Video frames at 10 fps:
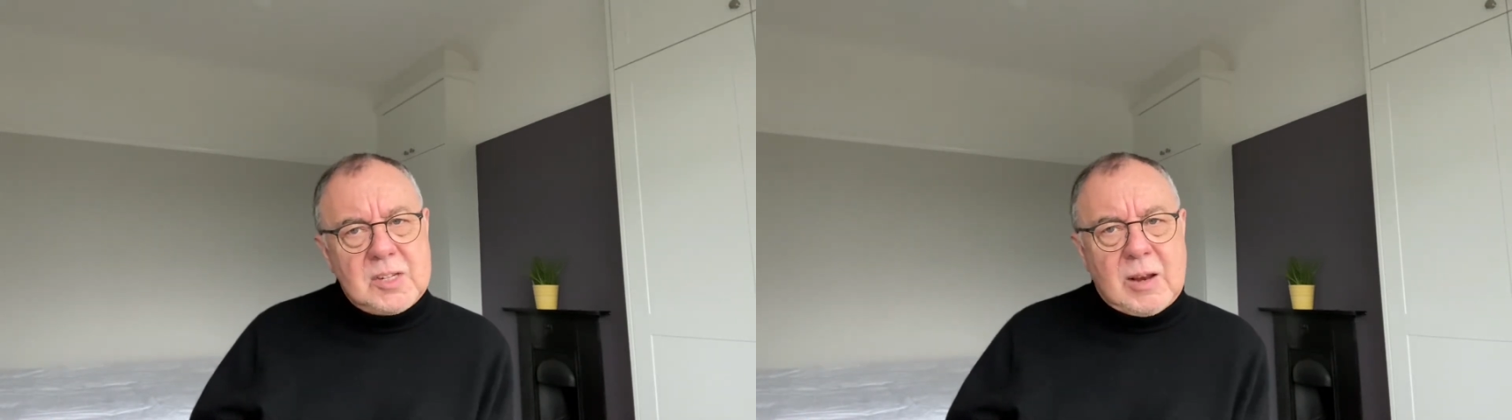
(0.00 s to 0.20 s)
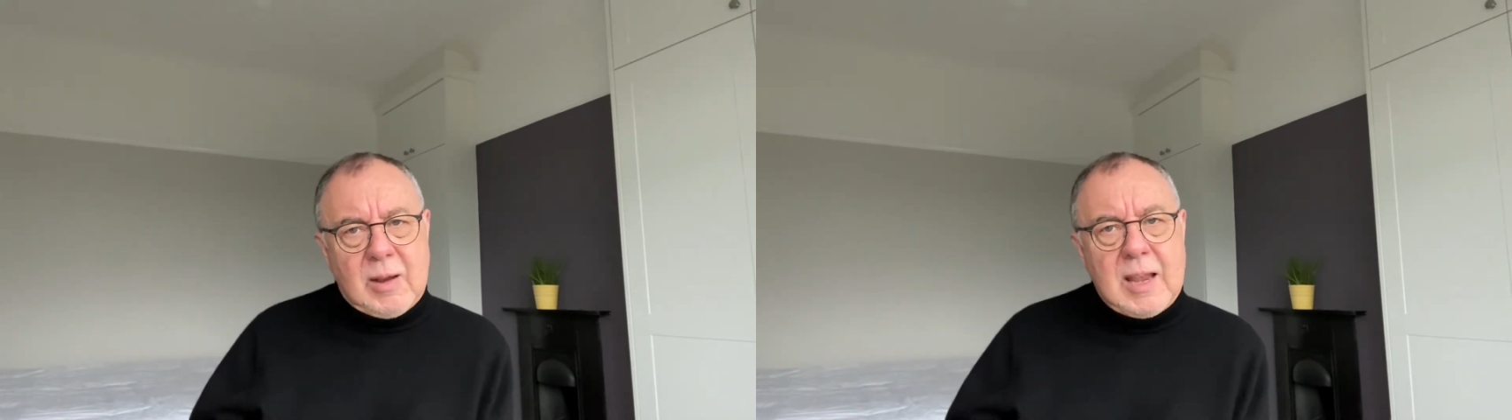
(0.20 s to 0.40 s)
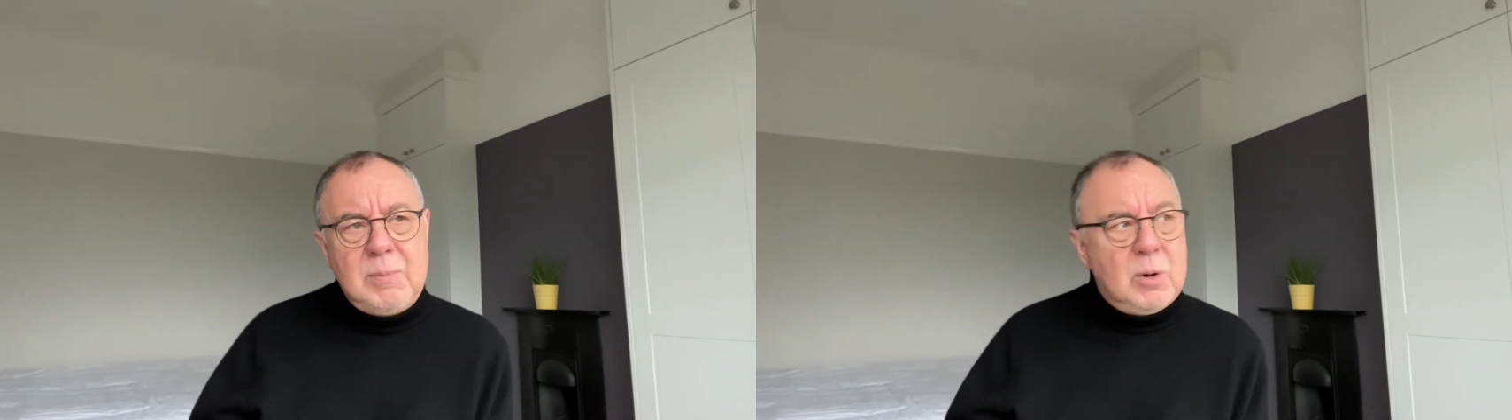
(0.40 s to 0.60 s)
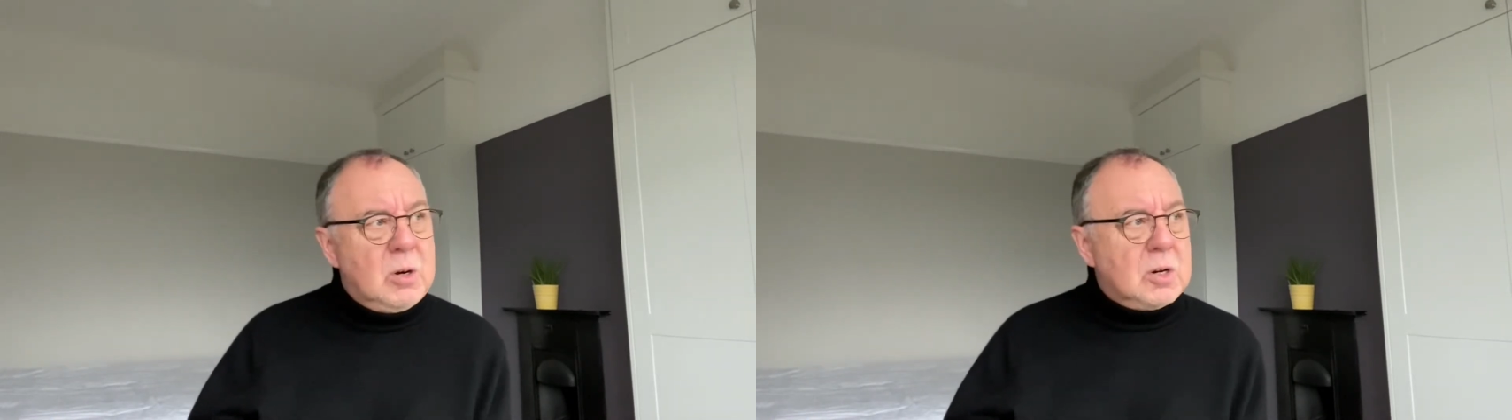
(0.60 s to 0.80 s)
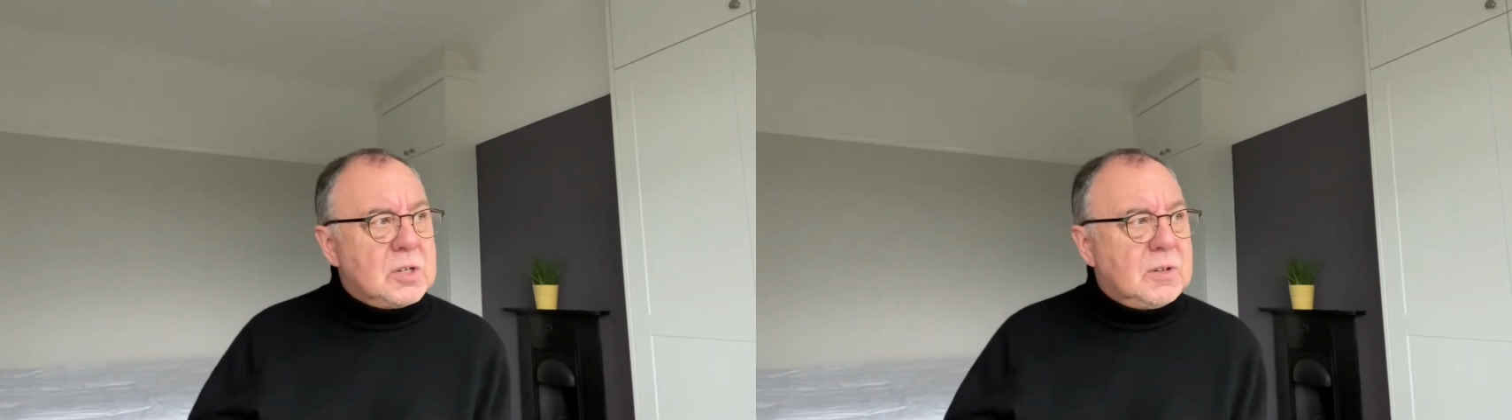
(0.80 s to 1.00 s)
out 8
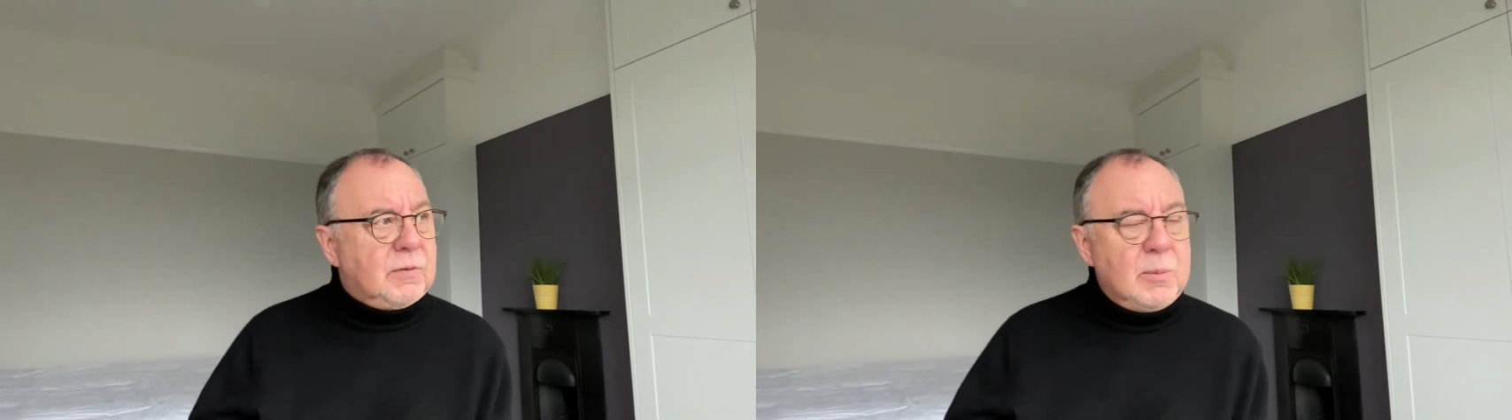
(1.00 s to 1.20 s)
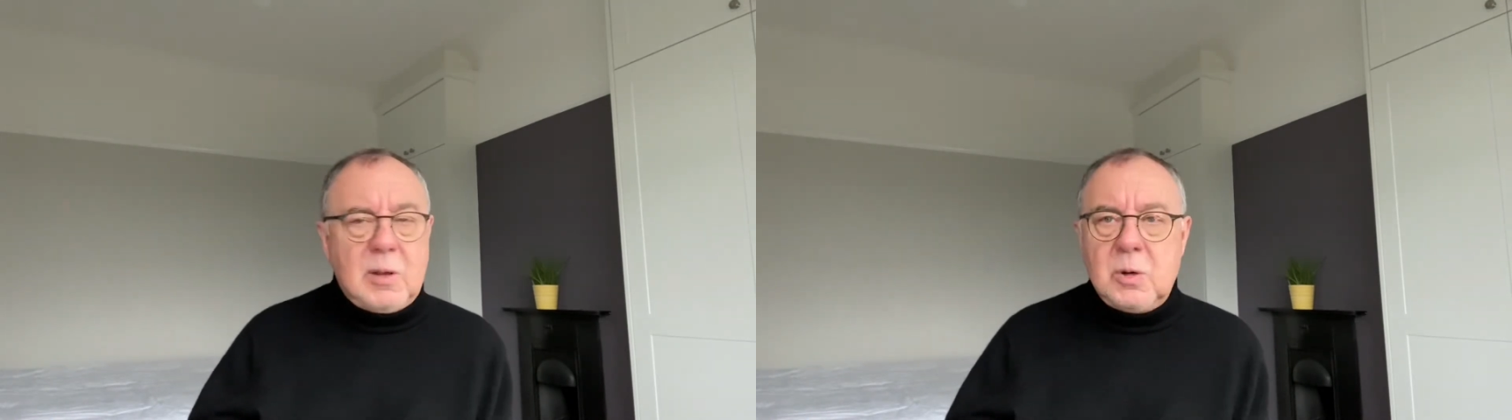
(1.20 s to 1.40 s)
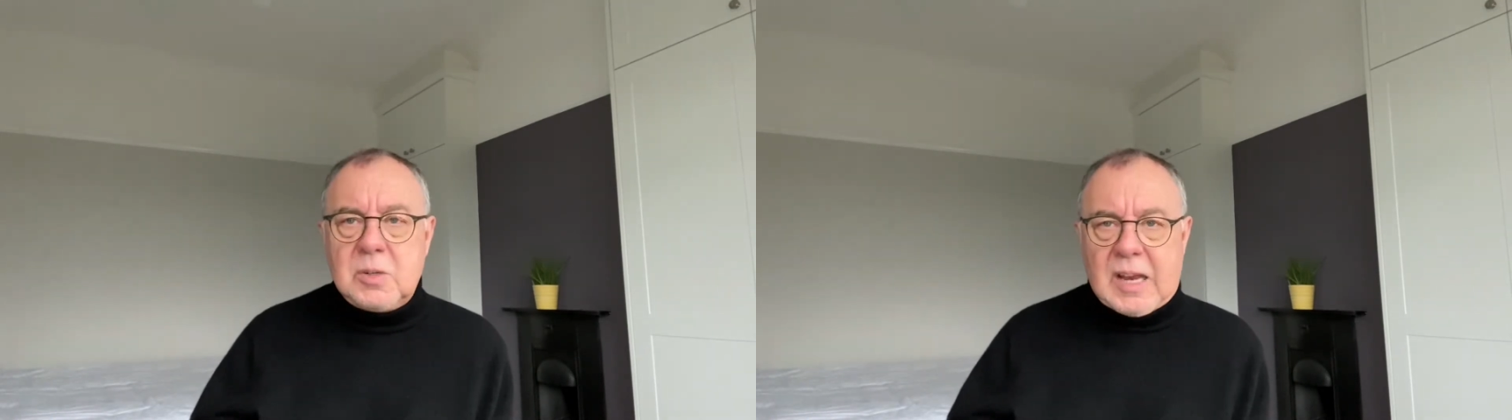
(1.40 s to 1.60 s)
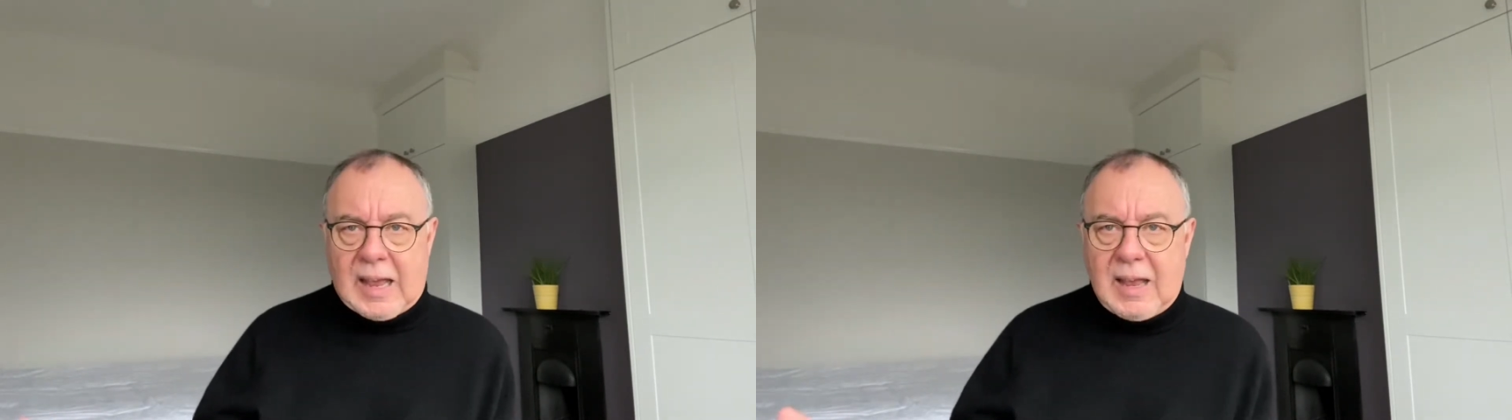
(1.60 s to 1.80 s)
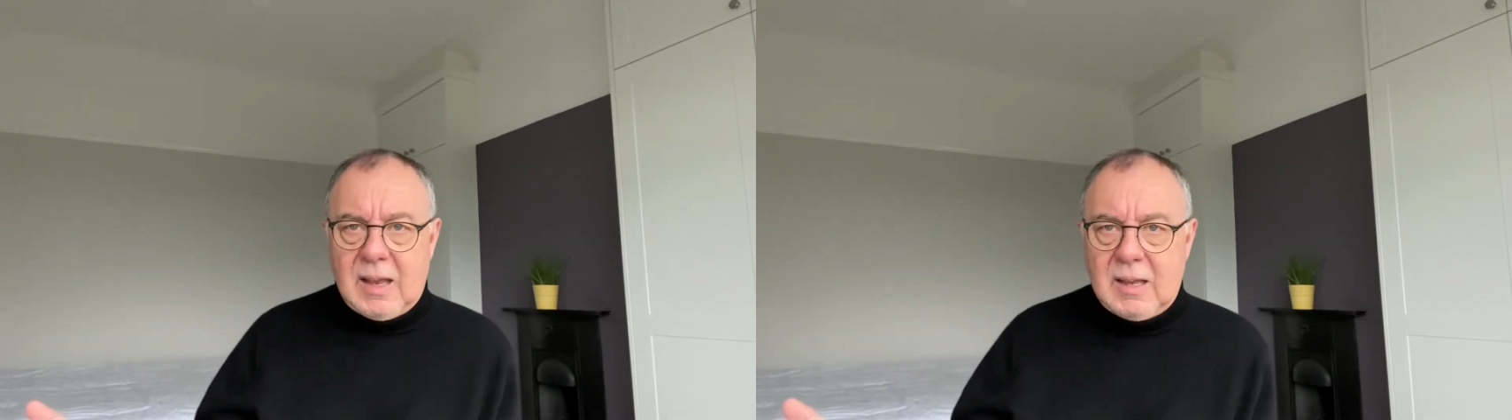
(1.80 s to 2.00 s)
marks from those
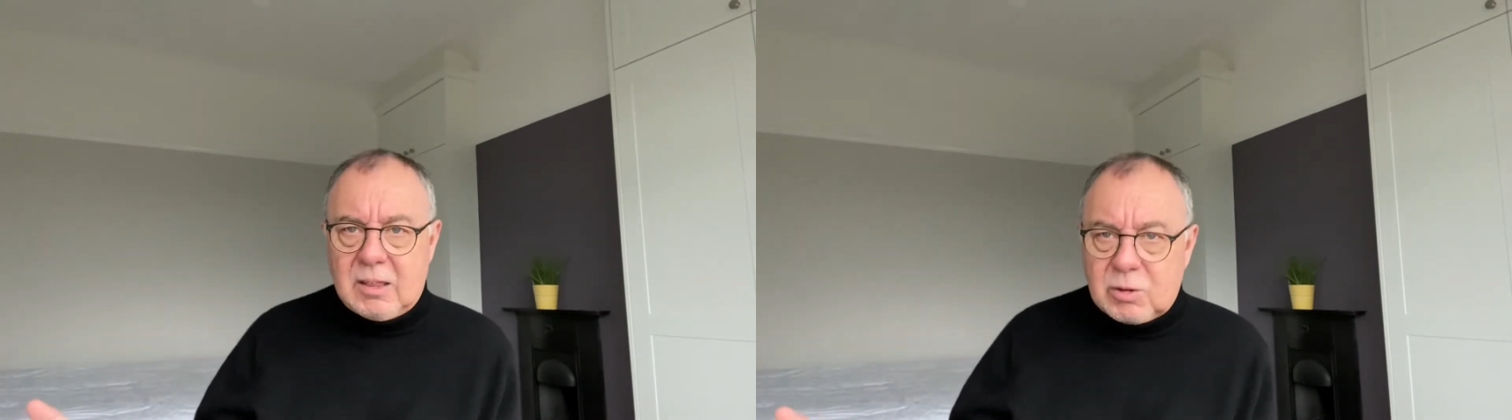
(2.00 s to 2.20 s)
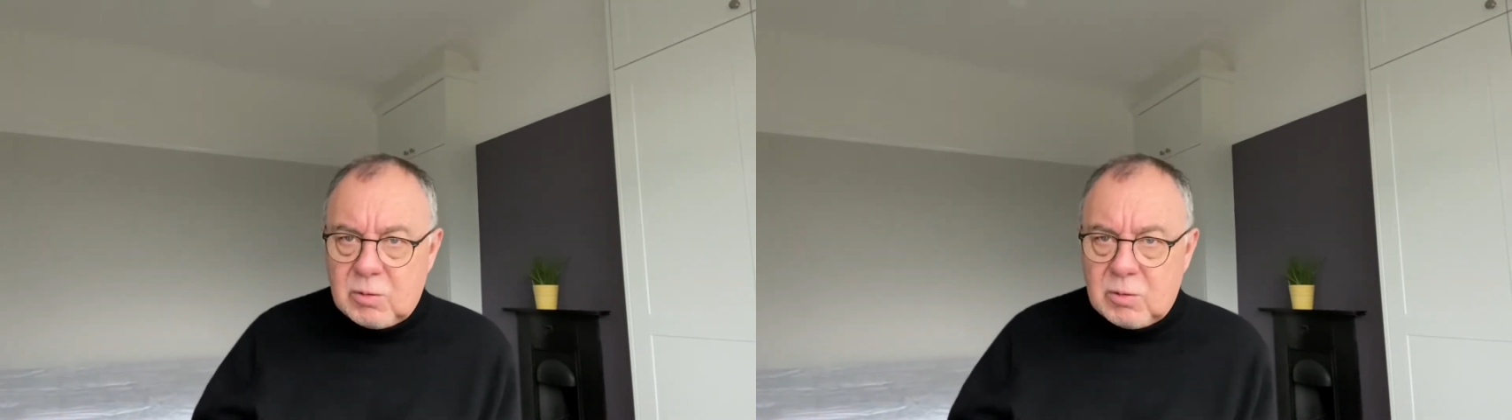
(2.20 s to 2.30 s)
3